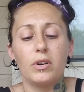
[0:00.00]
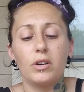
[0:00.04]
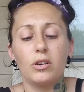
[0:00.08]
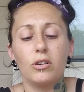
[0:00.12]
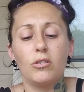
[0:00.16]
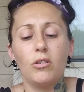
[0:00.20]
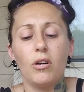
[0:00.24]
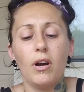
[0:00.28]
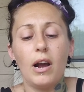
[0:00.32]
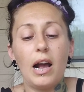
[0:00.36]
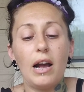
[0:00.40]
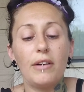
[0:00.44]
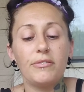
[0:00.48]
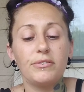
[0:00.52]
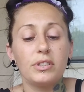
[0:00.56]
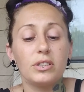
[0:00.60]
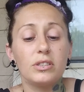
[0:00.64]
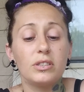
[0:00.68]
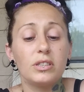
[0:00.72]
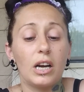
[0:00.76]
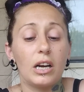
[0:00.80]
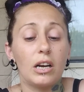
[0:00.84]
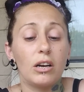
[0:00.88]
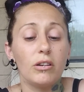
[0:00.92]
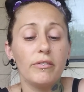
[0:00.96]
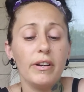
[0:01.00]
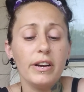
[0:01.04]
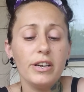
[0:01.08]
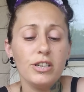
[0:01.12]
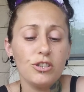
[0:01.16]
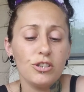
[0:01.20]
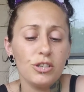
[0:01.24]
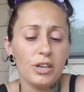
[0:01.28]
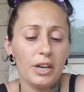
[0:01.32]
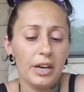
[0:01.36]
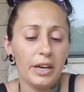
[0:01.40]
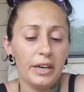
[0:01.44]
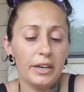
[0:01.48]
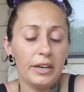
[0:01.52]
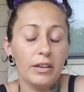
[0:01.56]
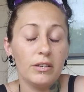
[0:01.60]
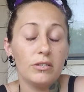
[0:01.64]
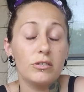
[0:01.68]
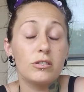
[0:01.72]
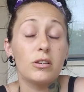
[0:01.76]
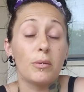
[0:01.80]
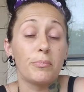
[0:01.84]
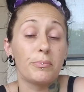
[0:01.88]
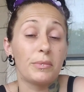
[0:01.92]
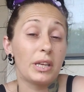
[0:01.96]
craft decoration,
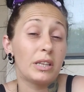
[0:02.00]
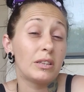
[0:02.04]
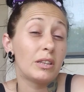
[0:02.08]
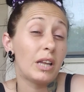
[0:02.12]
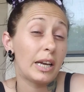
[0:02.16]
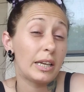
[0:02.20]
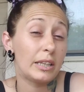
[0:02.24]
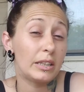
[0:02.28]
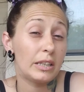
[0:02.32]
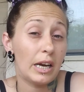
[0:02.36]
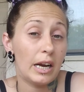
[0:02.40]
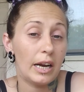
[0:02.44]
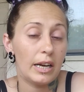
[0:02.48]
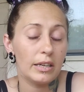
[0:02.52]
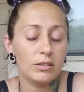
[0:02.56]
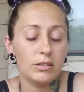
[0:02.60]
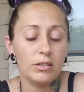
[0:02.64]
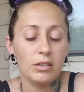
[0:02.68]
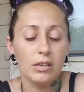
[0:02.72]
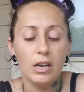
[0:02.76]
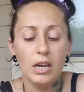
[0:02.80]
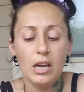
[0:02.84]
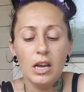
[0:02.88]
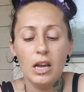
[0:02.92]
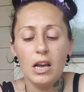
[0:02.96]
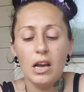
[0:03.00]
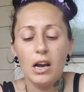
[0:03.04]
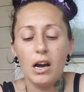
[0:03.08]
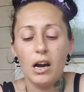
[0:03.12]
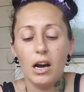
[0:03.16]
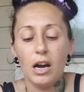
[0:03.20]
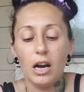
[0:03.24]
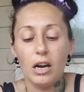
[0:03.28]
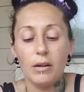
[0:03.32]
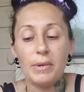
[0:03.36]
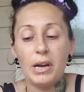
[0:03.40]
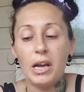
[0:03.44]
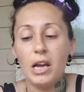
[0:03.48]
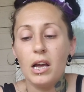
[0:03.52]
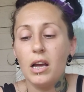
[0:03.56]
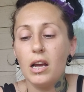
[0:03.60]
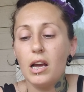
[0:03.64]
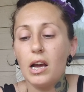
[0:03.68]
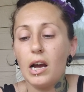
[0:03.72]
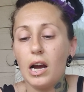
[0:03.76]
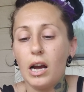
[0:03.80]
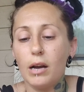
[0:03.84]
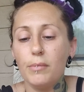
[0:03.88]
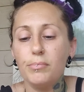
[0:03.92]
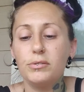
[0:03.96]
something like that.
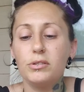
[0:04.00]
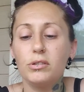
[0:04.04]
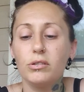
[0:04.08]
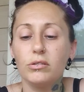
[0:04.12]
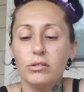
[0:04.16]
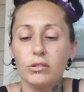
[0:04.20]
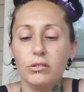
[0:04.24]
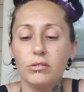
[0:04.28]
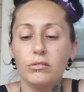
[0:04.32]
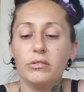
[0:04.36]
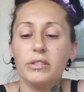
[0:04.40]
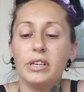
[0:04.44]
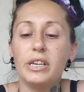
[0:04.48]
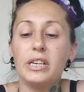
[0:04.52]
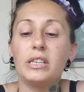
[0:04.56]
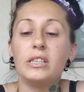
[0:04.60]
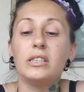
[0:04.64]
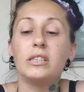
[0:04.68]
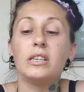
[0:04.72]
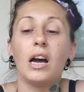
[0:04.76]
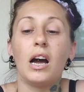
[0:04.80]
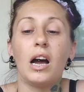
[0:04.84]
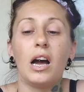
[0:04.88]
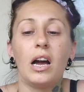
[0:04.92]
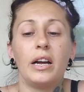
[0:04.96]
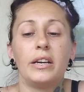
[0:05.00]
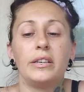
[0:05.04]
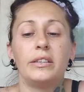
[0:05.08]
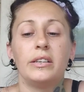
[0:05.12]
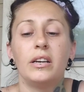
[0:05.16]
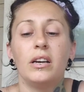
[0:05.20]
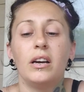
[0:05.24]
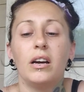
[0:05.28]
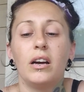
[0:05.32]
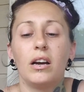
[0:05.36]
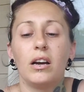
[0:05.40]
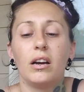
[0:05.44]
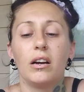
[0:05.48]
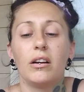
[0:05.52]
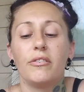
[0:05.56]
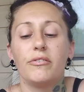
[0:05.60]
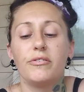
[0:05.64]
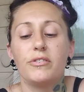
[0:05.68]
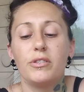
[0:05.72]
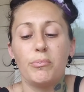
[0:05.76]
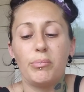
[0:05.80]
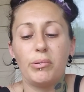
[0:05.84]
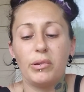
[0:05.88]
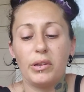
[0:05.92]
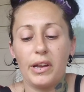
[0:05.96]
Absolutely none
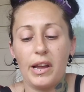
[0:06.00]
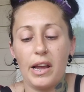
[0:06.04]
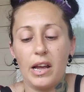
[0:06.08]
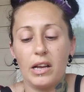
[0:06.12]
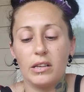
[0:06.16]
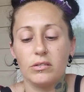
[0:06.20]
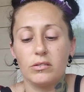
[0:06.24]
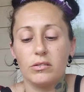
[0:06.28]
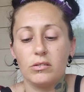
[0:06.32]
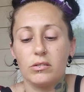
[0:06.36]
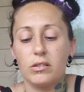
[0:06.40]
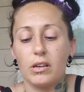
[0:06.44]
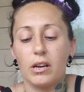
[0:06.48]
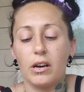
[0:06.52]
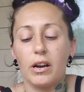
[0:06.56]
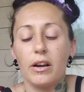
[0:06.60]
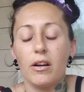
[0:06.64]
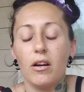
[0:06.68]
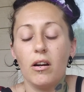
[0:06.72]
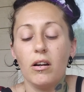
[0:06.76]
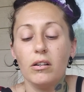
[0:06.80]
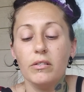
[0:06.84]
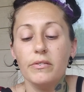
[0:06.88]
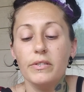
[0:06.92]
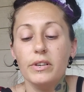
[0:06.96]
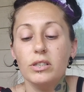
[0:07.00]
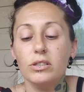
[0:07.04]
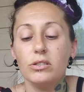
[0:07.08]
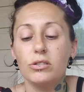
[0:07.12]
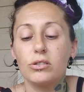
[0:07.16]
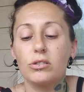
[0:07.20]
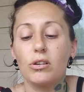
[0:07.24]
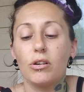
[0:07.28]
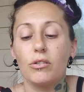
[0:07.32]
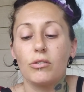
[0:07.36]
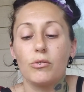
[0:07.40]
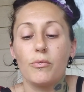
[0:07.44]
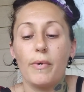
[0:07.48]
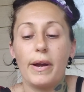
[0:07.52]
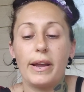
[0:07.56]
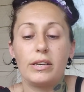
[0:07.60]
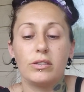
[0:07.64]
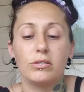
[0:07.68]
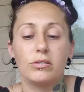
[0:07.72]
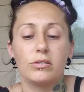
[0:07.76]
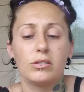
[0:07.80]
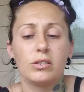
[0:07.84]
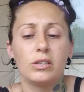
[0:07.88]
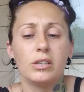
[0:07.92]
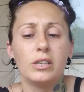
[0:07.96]
of the plants that I harvest go to
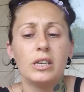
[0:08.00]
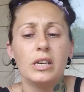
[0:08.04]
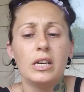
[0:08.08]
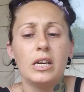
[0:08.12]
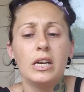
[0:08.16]
waste.